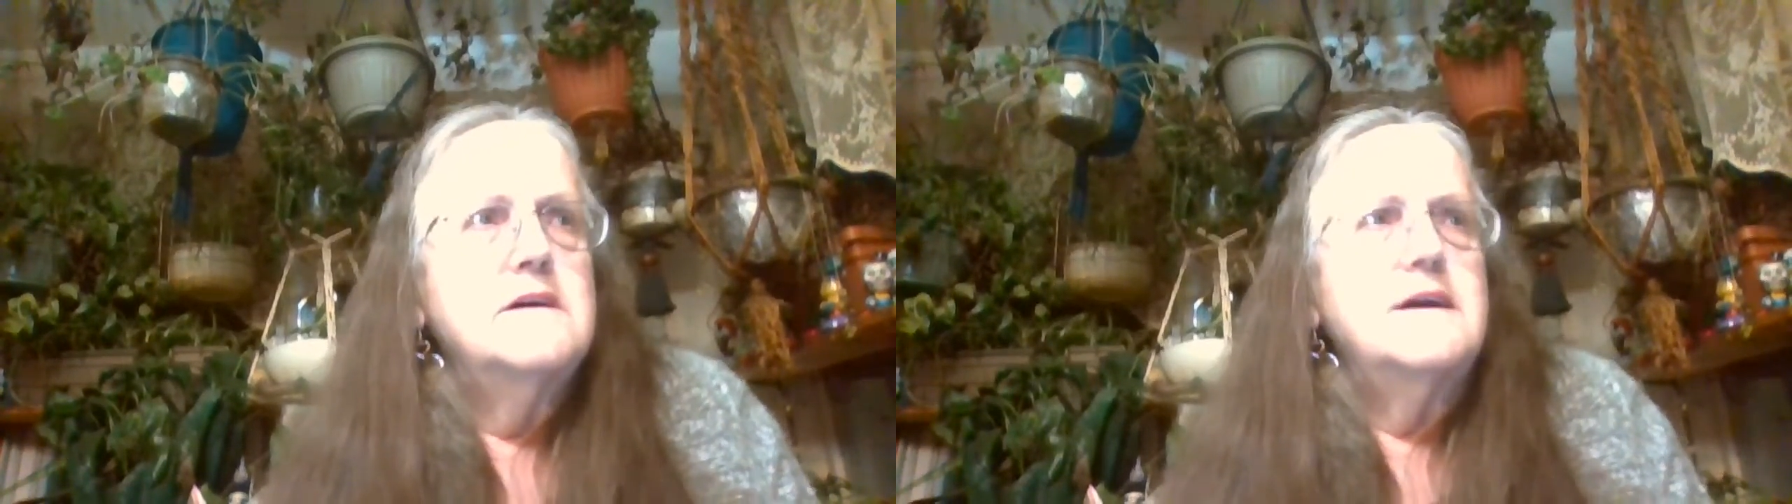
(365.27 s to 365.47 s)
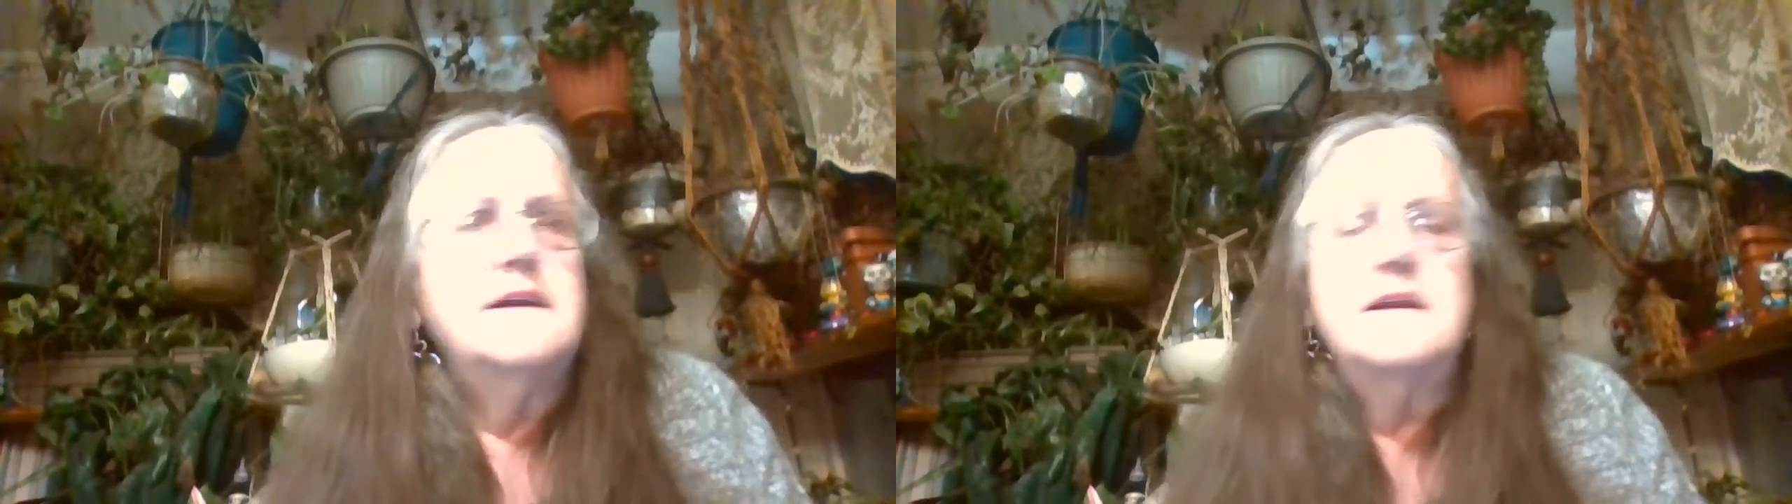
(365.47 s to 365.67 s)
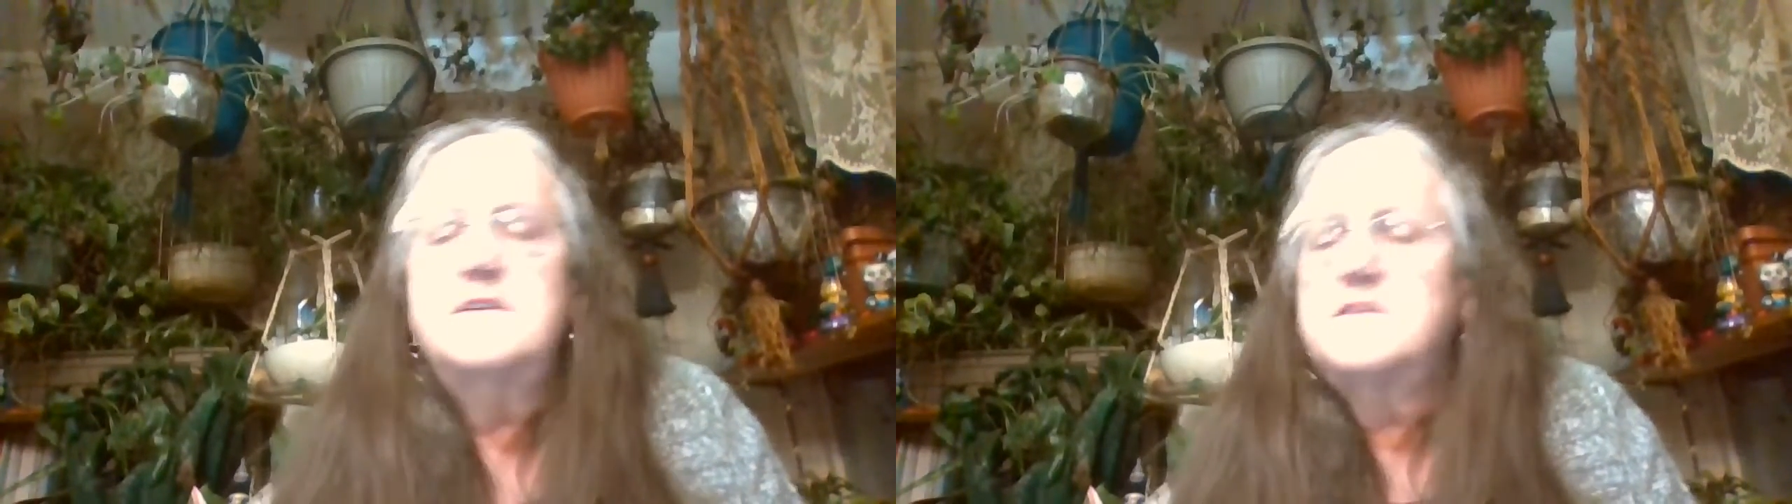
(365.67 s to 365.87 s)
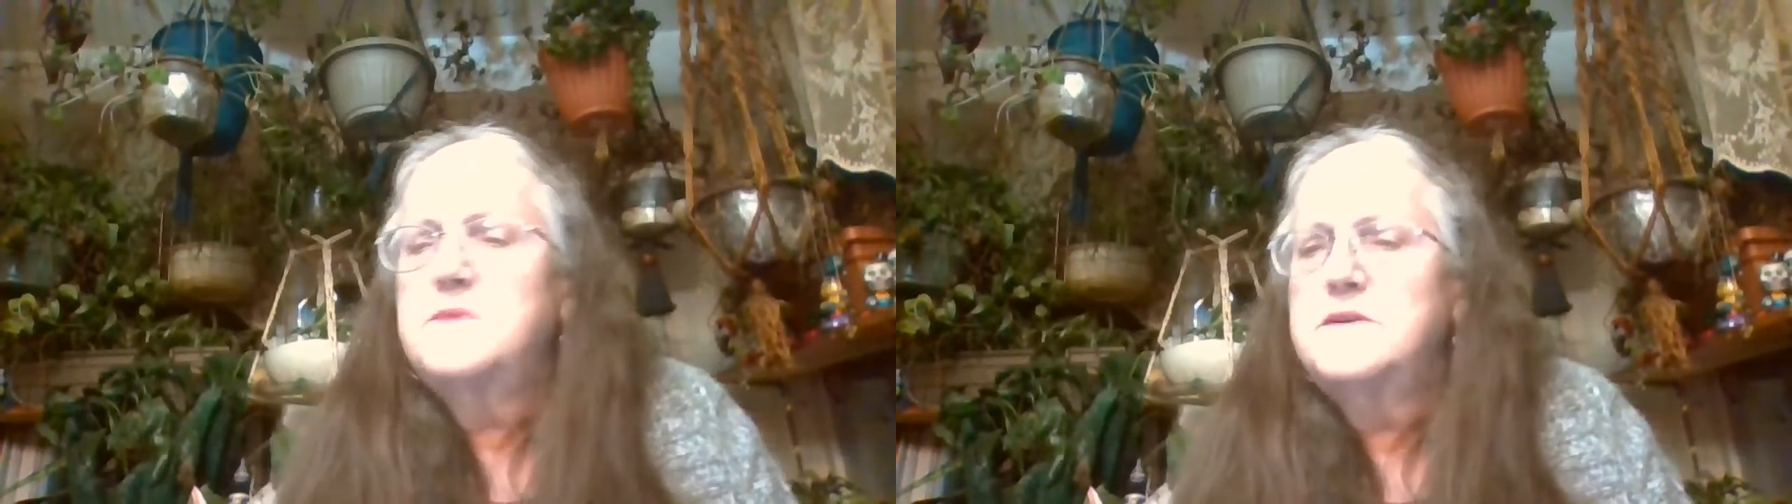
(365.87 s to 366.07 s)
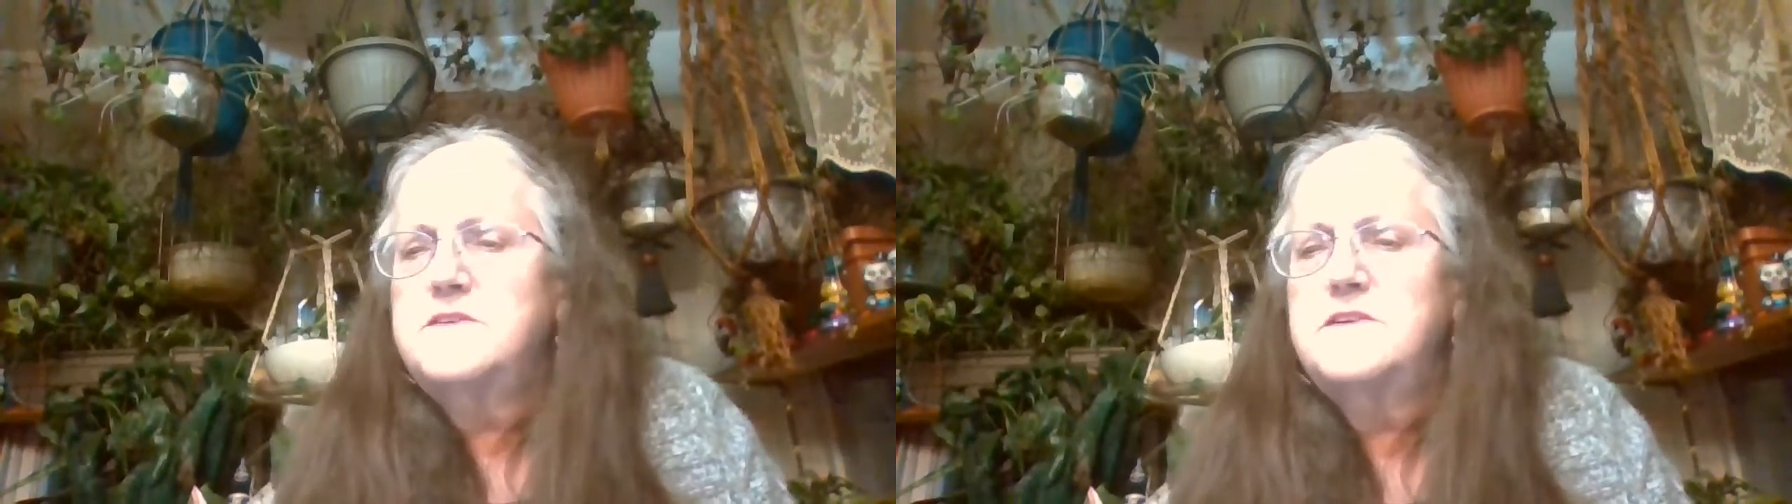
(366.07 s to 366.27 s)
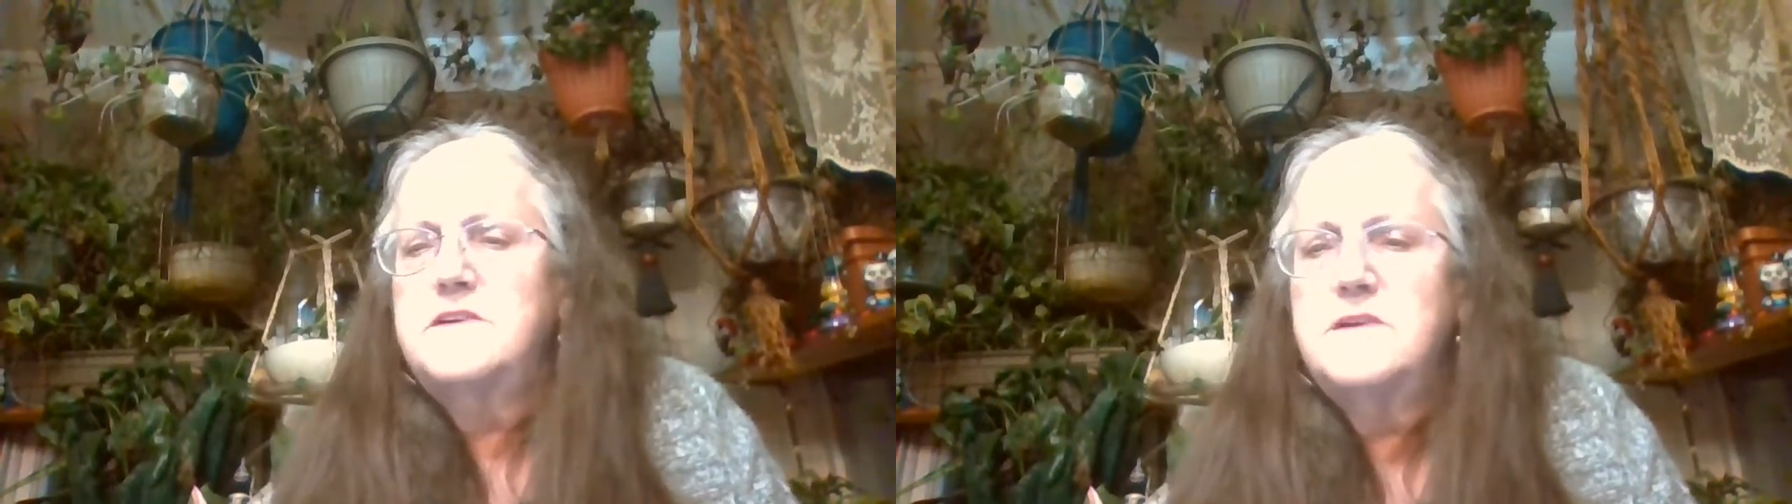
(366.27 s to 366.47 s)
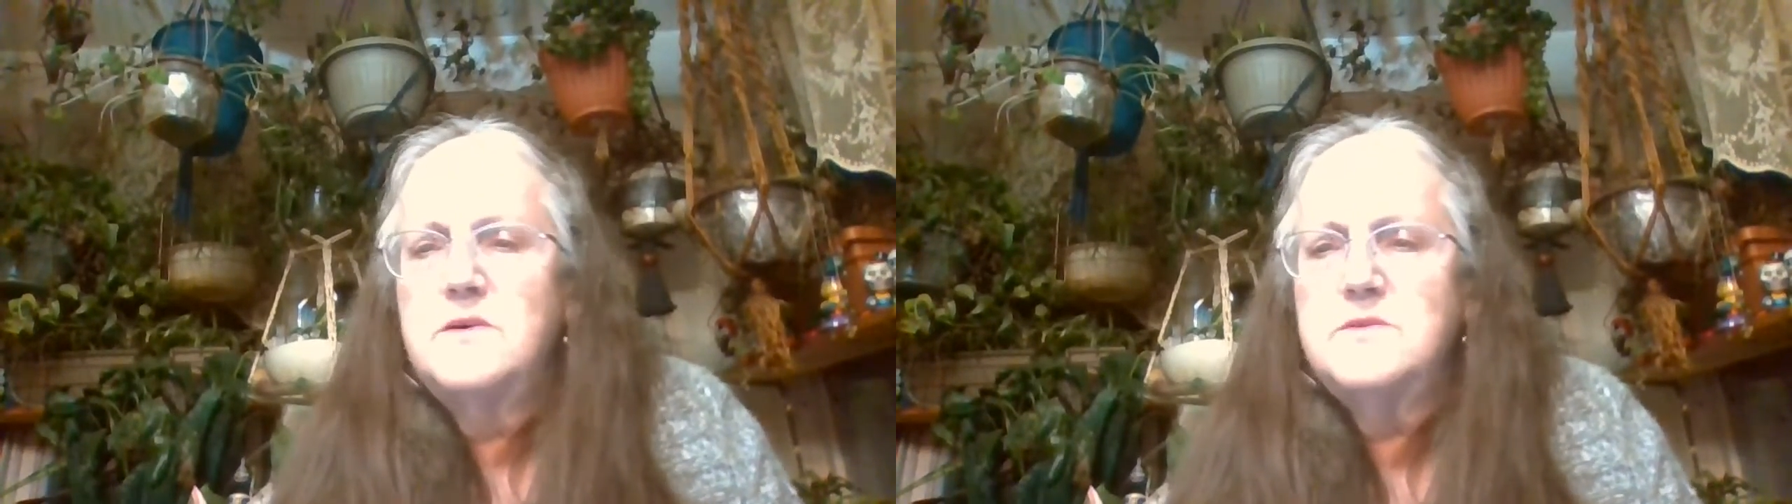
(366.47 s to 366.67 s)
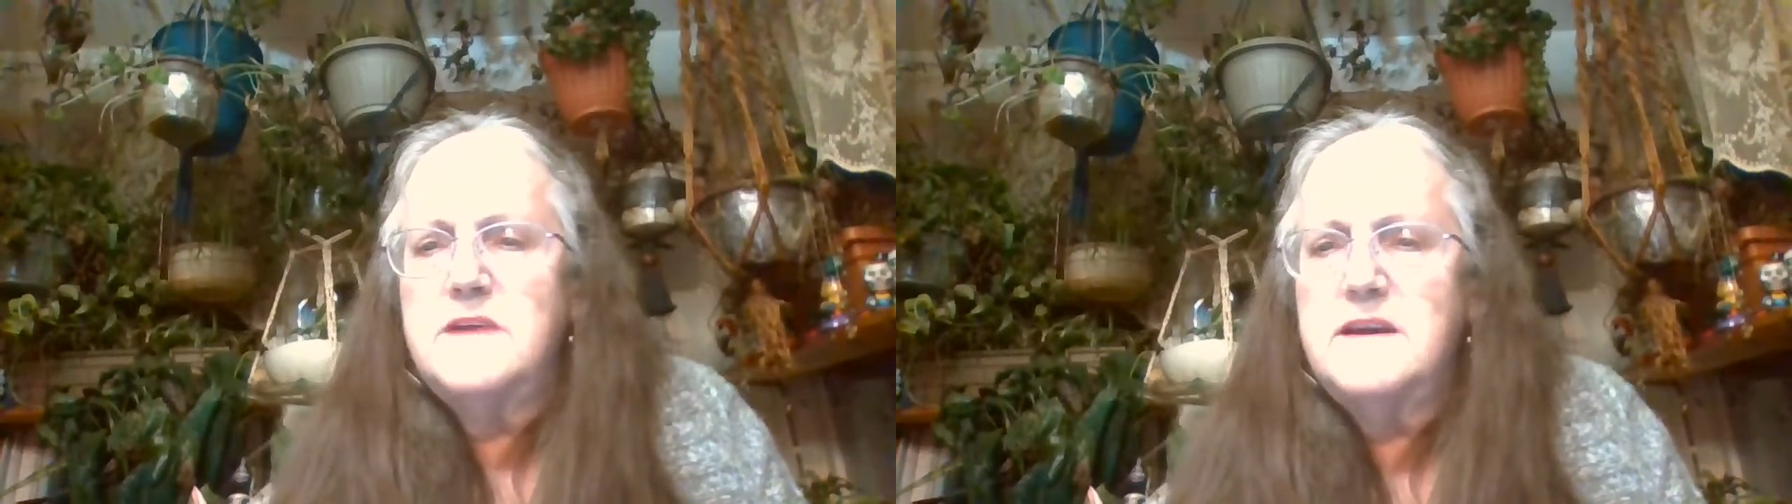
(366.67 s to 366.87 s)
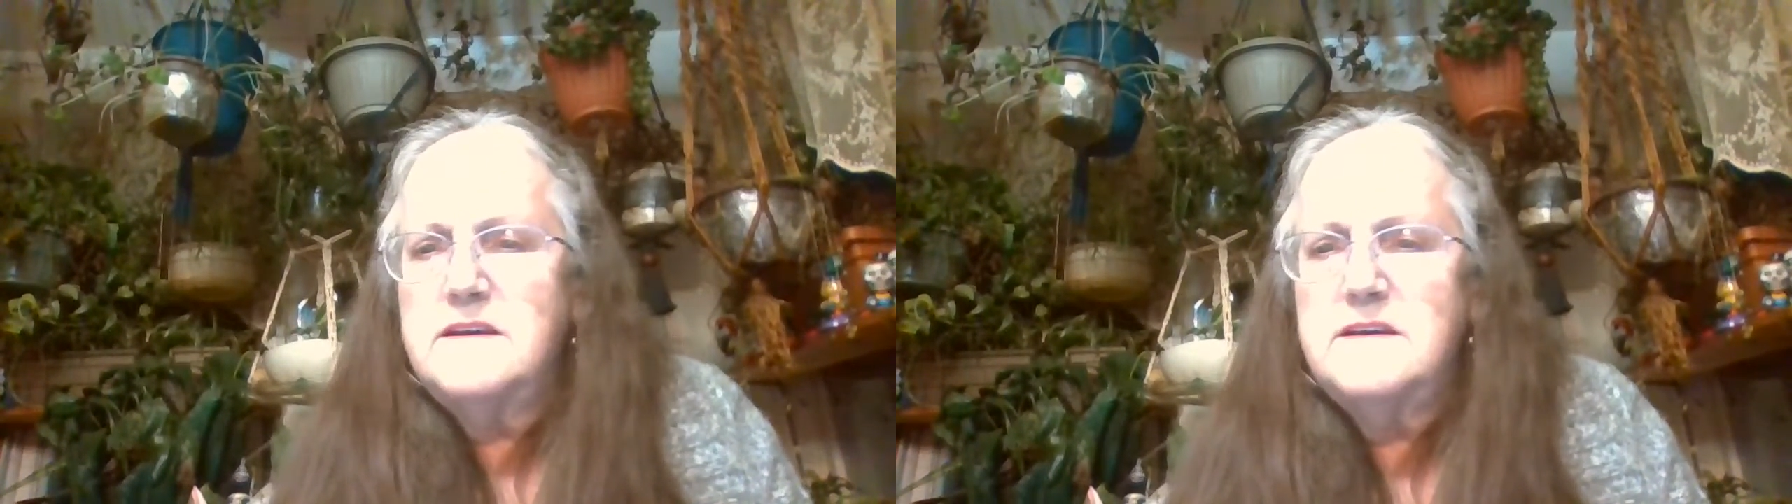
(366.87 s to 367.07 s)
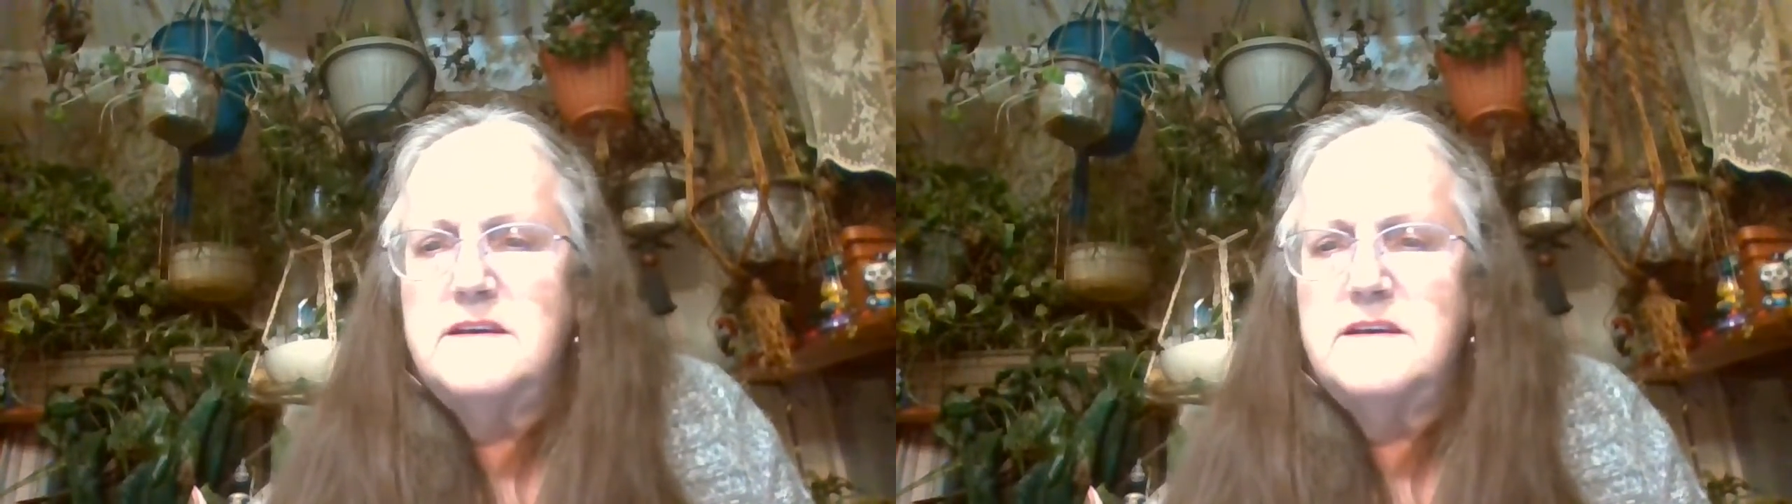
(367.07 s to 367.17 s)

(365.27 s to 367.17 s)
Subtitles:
And he just wants you to know that